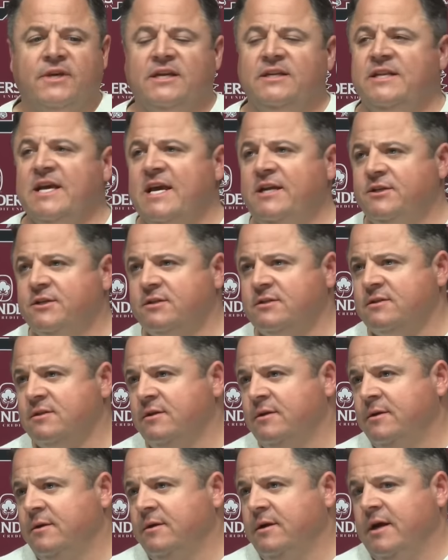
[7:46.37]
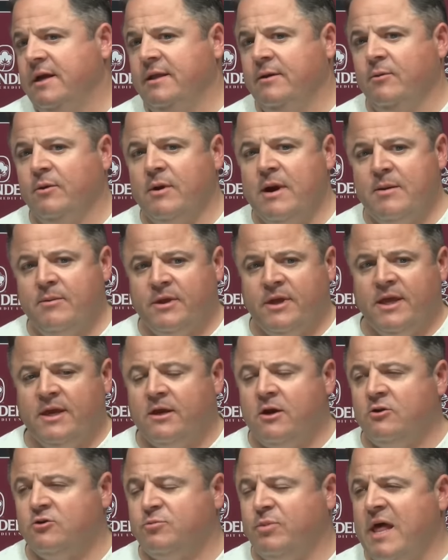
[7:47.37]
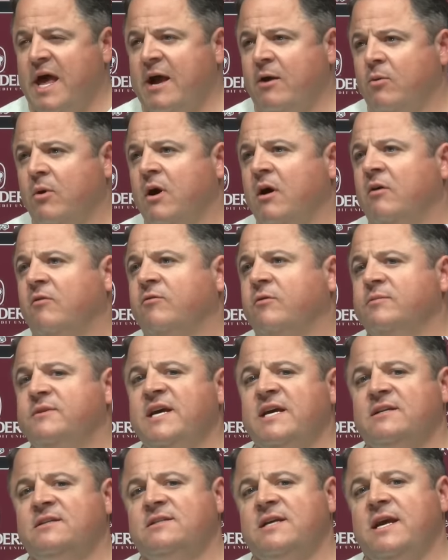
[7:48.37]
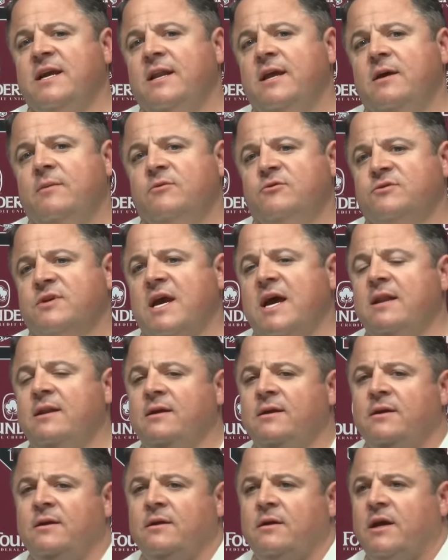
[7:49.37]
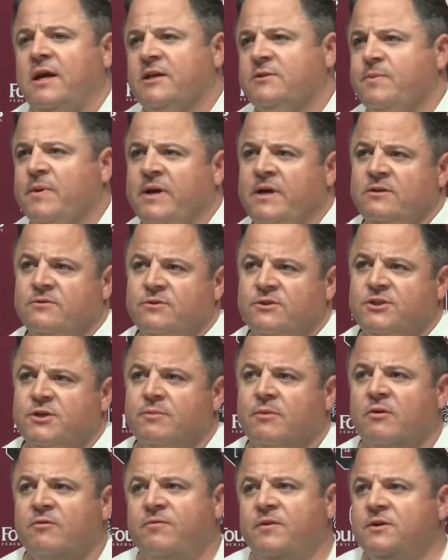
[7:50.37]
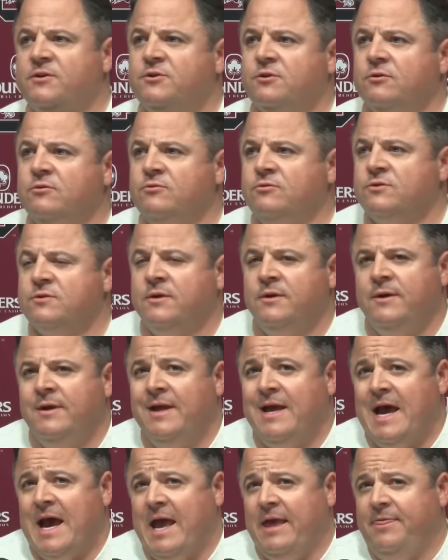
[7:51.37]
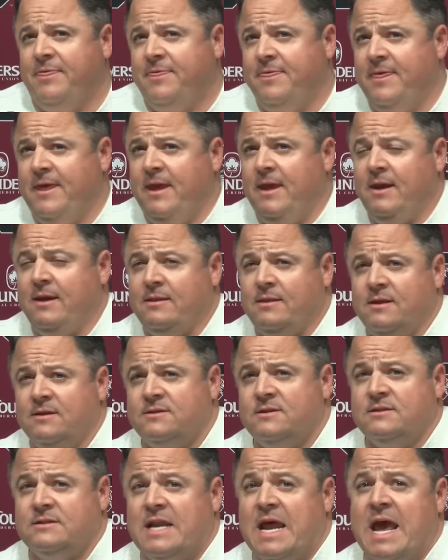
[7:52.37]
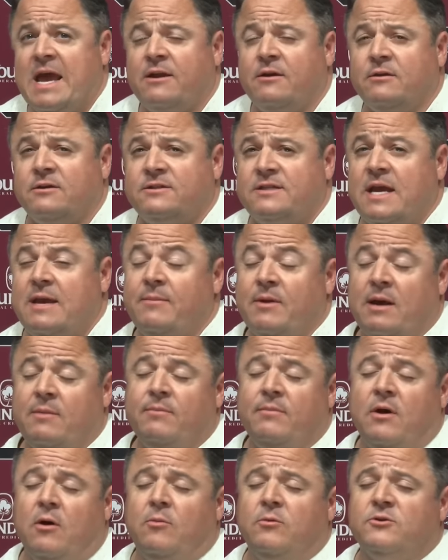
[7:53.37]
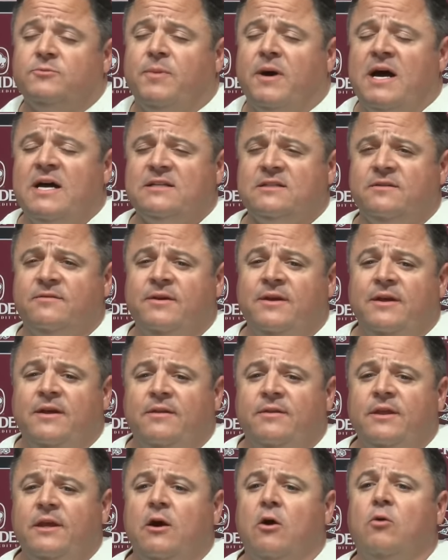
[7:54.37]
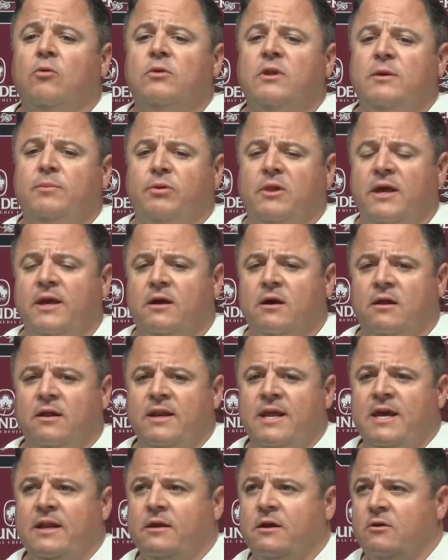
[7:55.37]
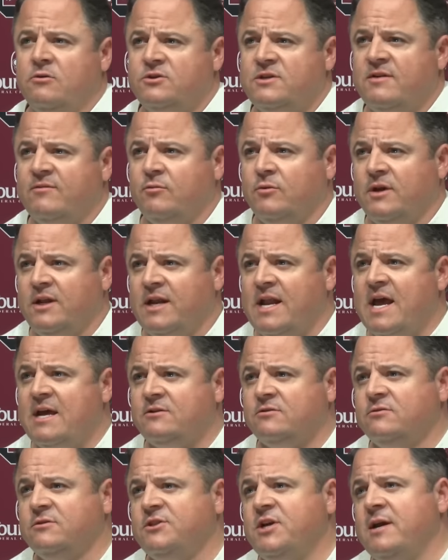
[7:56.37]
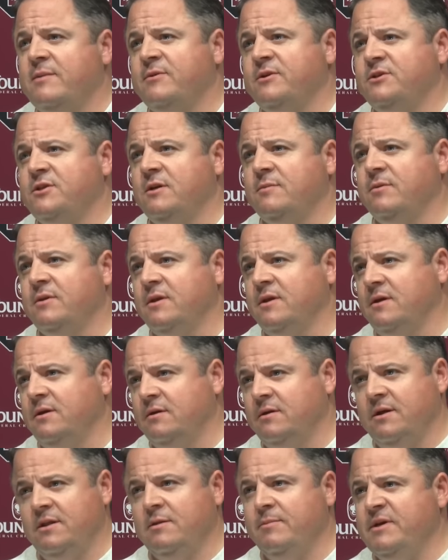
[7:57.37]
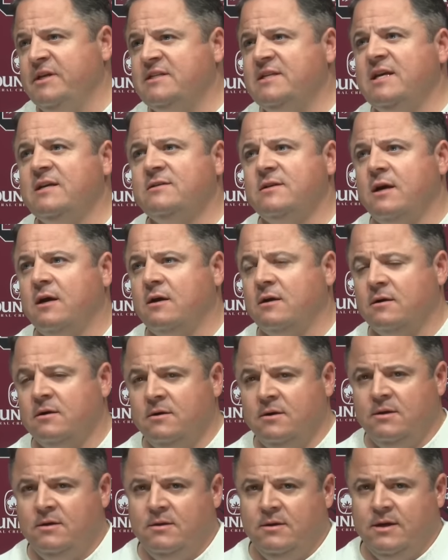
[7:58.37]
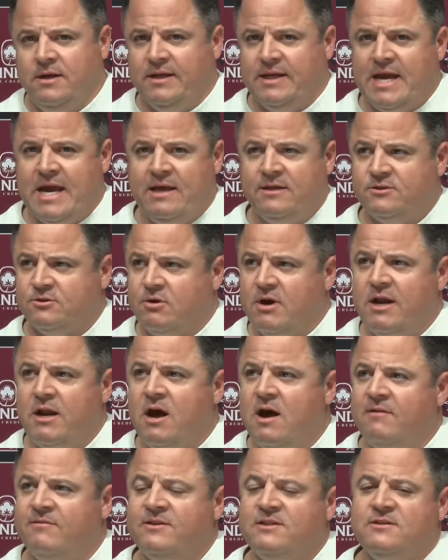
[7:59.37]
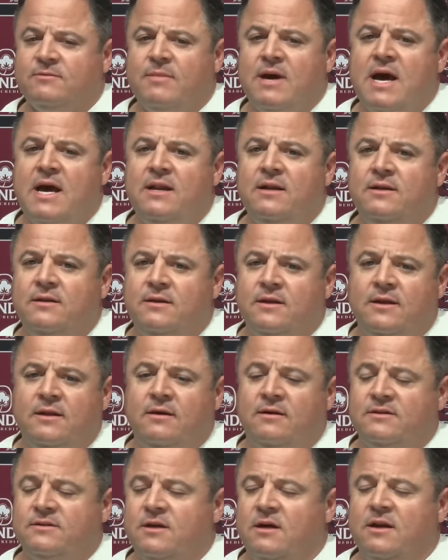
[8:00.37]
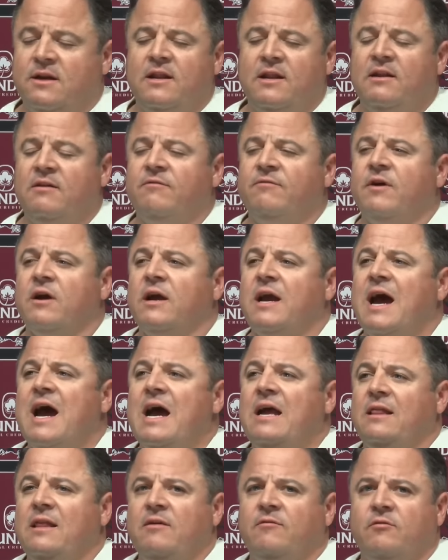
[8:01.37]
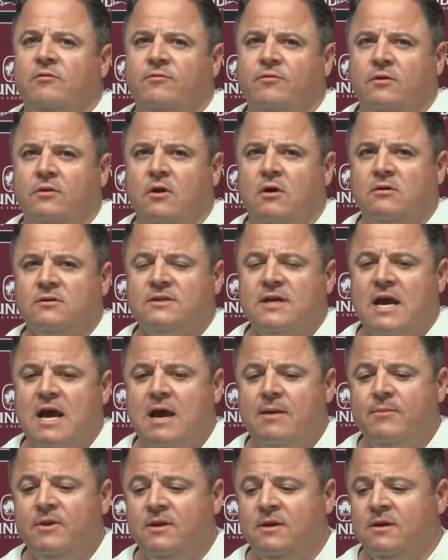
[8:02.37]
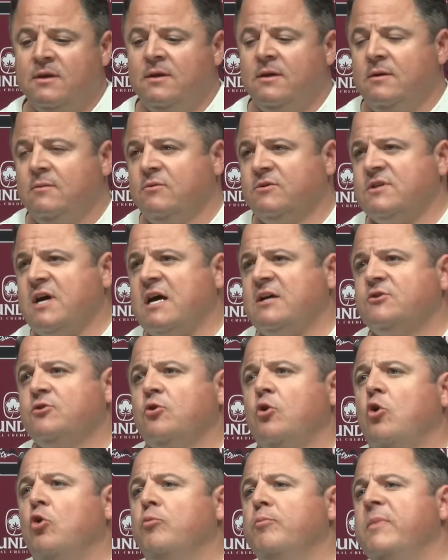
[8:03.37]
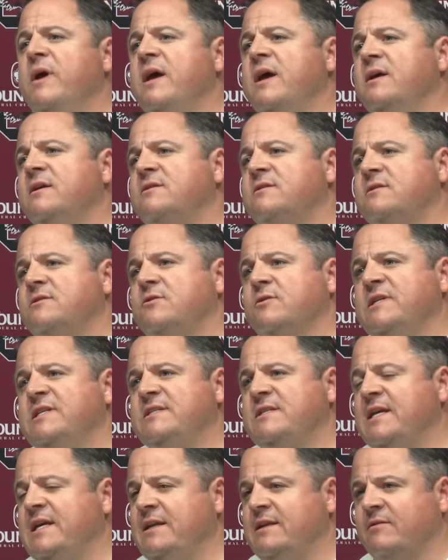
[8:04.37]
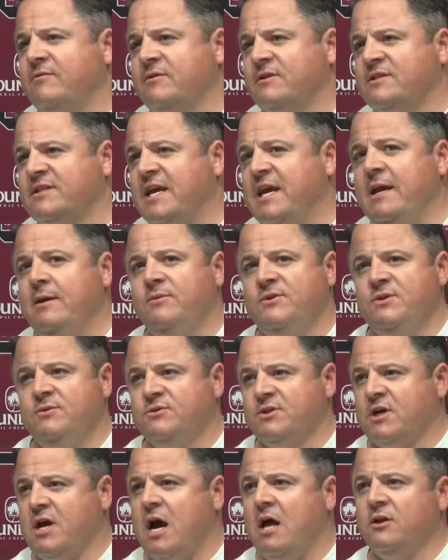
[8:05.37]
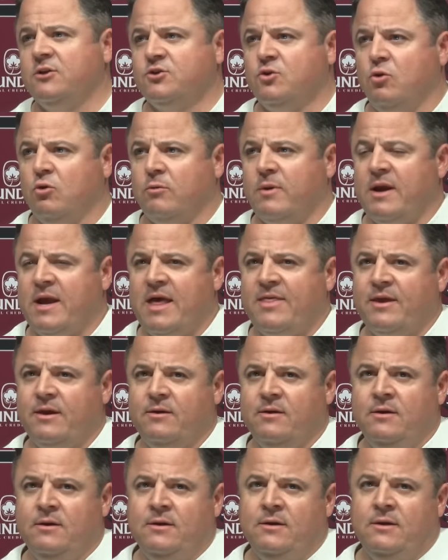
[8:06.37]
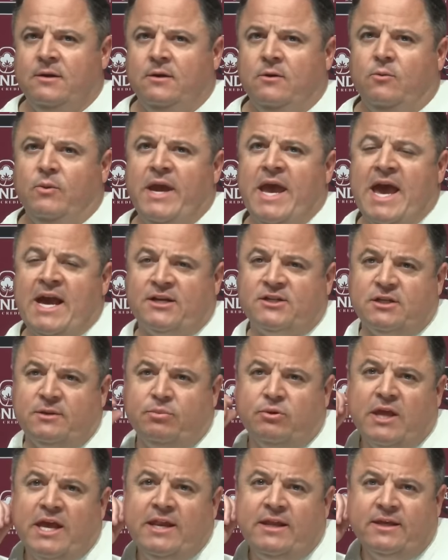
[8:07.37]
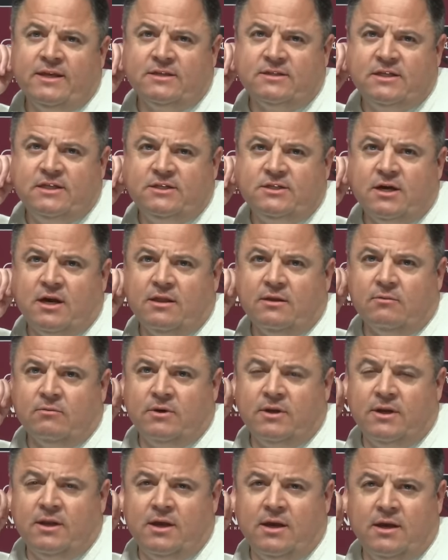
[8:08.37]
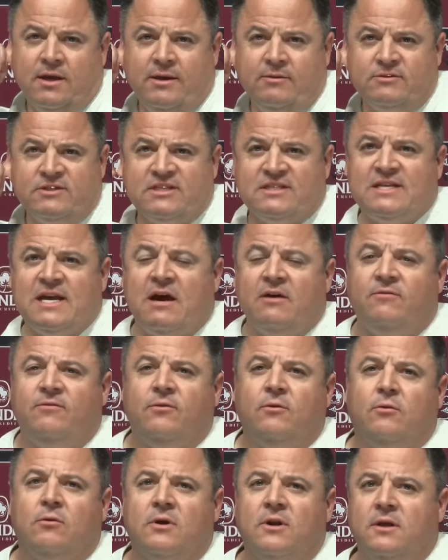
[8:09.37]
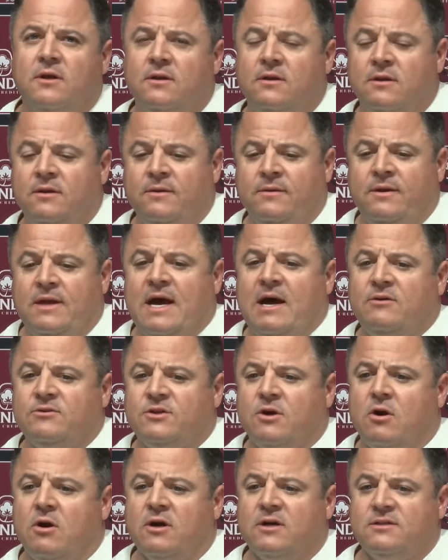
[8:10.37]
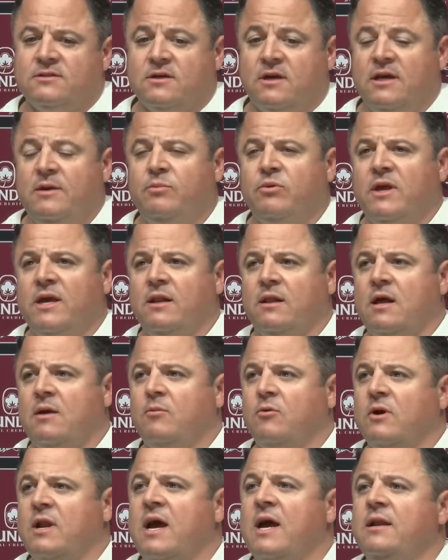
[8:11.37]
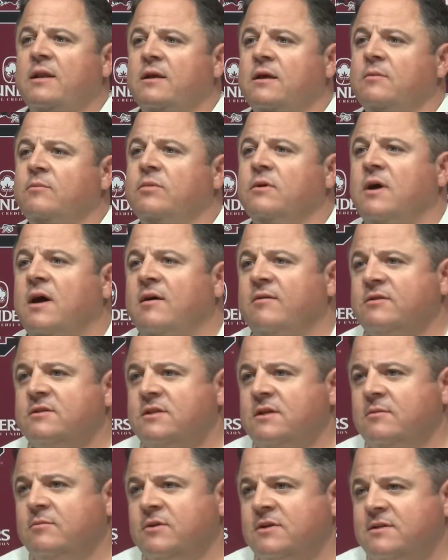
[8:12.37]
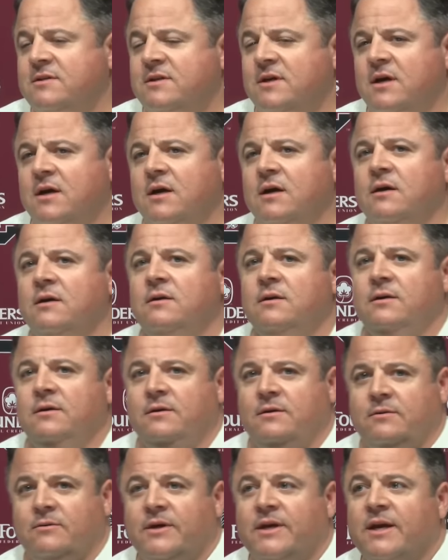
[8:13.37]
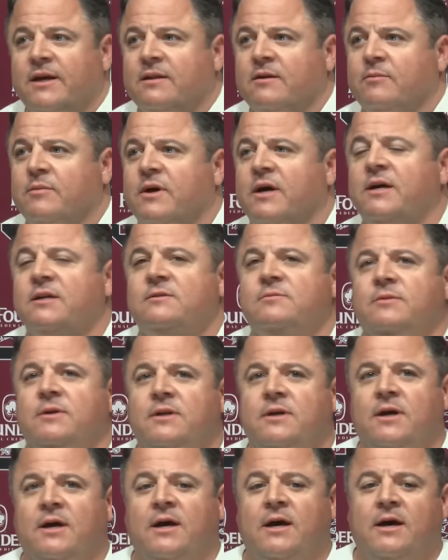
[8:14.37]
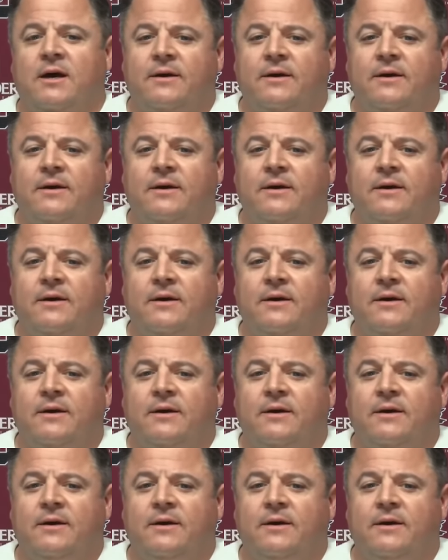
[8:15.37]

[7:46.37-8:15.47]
contagious. And then we were able to get Coach Blackwell from Texas A&M, who's got experience with Jimbo Fisher, who's I think this is an accurate statement. I'm almost positive. The only play calling head coach to ever win a national championship in the BCS era. And a guy that's a great offensive mind and has it at a very high level for a long time and was also at Ole Miss. And so he's seen different schemes. He was a college quarterback. I think we actually played against each other when he was at South Florida and I was at Arkansas. He played a lot more than I did, obviously, but we kicked their butts. But,